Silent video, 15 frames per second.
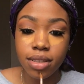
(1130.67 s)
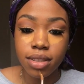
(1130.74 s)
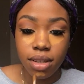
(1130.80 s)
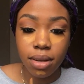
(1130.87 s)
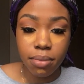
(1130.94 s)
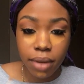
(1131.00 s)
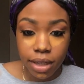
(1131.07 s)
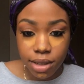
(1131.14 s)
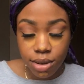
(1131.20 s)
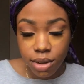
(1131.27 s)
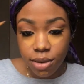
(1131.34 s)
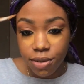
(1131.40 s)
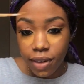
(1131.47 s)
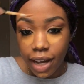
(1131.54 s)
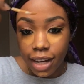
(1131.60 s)
you know, matter
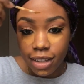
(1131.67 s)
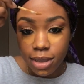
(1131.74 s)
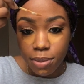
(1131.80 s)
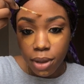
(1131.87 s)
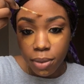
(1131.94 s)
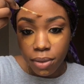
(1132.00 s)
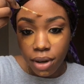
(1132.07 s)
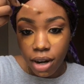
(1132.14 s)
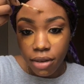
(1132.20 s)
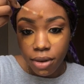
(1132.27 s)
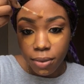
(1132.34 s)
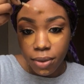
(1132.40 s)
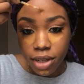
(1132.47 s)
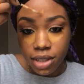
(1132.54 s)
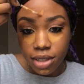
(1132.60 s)
of fact, people are
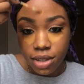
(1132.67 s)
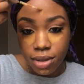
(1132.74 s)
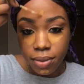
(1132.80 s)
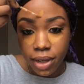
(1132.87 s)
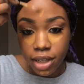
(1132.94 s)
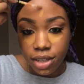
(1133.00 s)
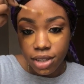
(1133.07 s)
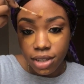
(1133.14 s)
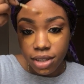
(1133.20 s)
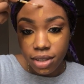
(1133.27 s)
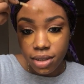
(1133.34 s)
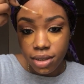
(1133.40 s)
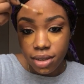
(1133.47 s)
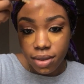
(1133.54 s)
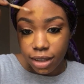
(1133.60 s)
in worse
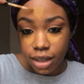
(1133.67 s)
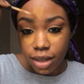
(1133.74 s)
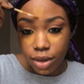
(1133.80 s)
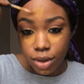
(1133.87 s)
situations.